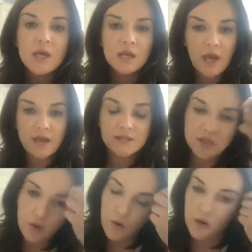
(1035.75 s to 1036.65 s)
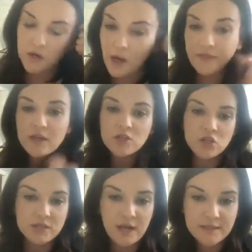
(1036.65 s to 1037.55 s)
Yes, so I think
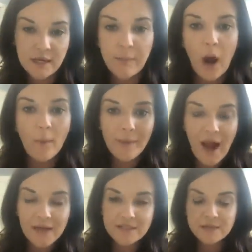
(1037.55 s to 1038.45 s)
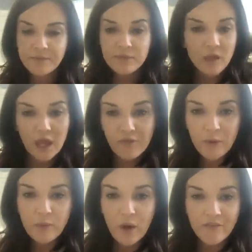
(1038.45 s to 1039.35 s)
she's asking about masks. If
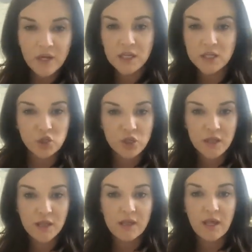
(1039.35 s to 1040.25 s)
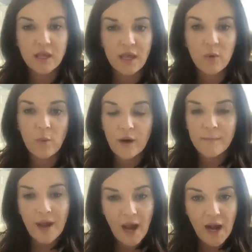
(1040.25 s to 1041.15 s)
people have a condition that they can't wear
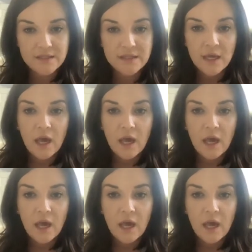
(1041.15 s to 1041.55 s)
a mask,